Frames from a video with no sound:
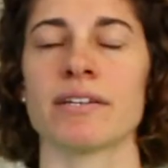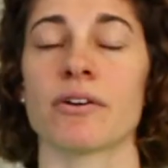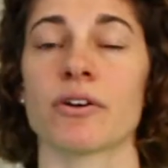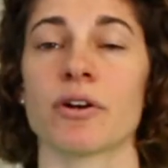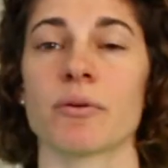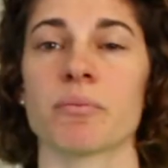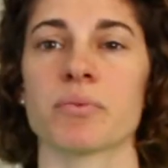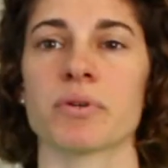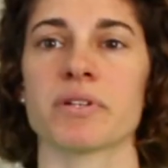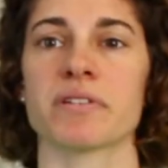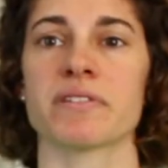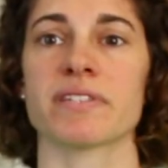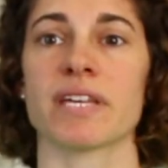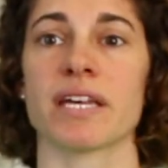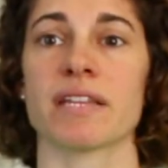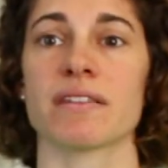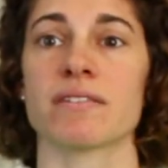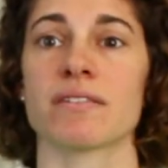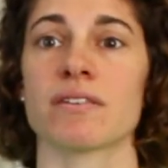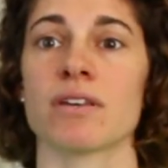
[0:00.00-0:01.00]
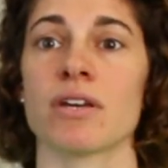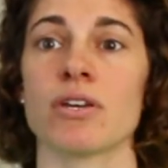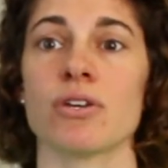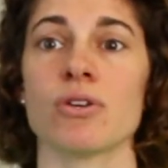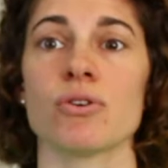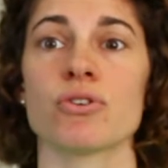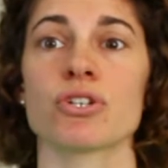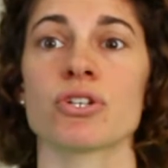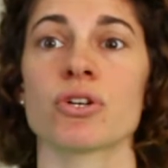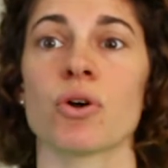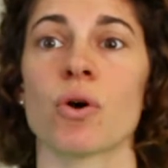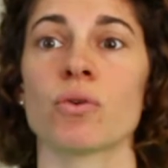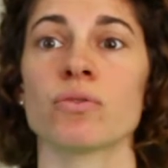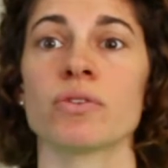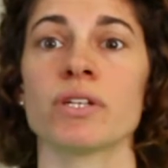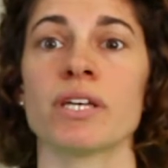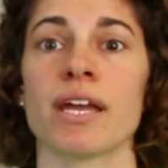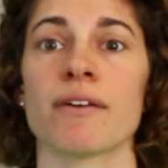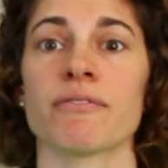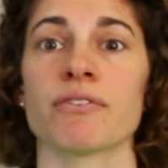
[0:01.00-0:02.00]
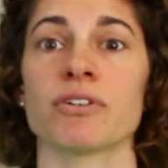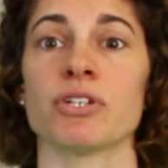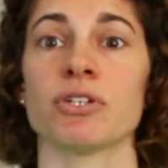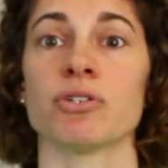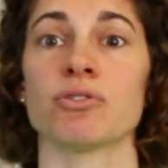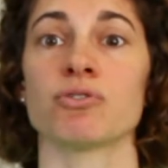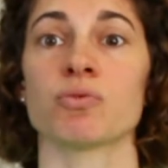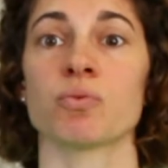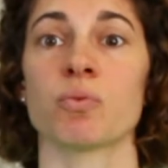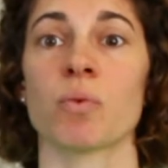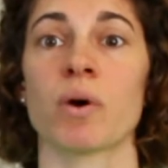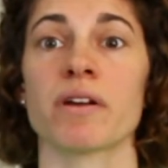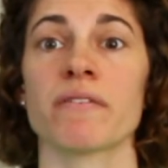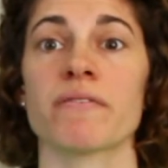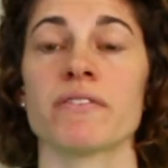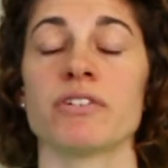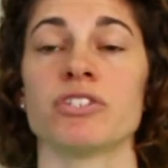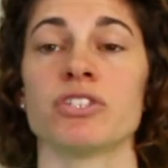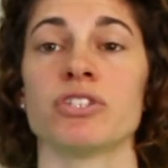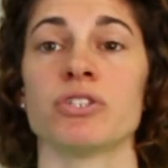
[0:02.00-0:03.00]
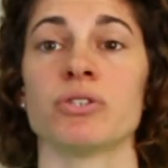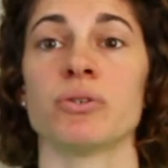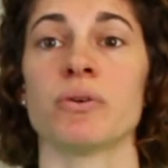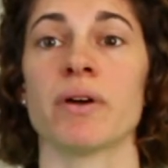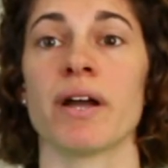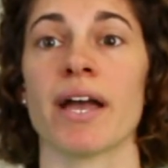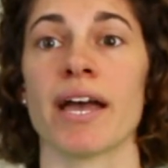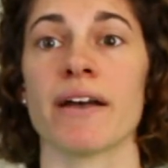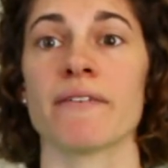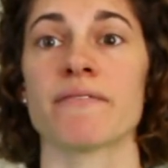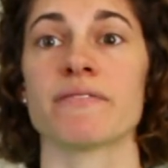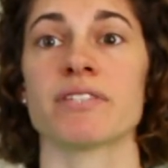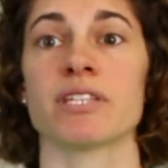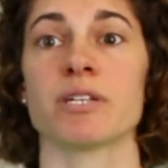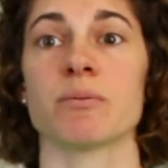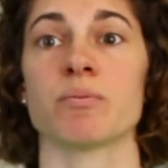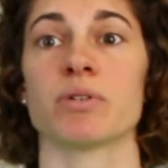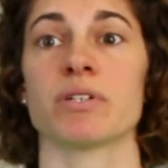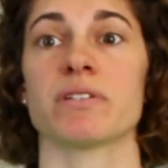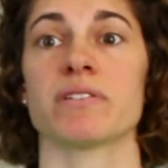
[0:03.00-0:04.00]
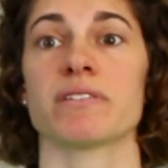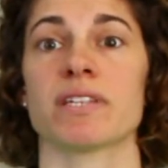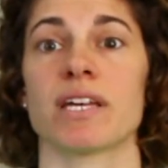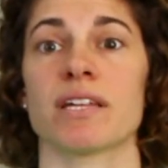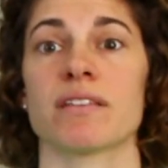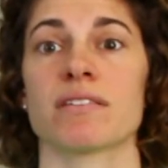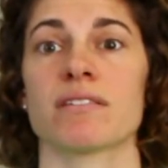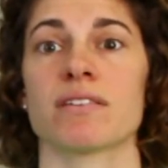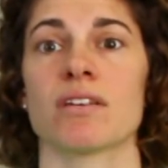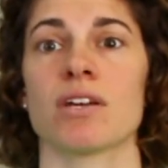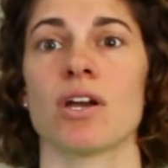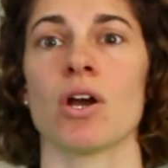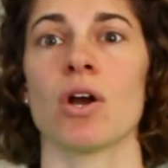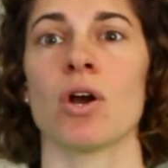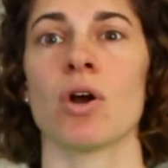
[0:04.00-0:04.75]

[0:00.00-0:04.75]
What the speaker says: note on print sets, you should only ever use one of the two FC print sets.